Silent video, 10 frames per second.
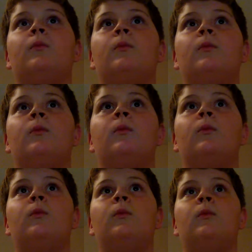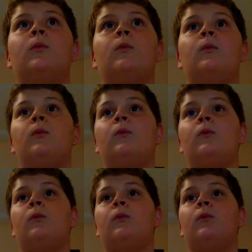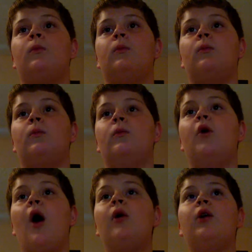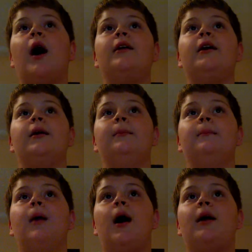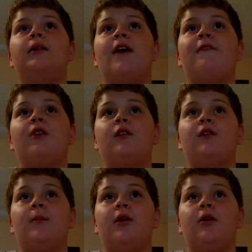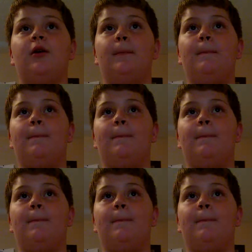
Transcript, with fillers: Oh, and you didn't even know it? No, I, I did. I definitely flipping knew it.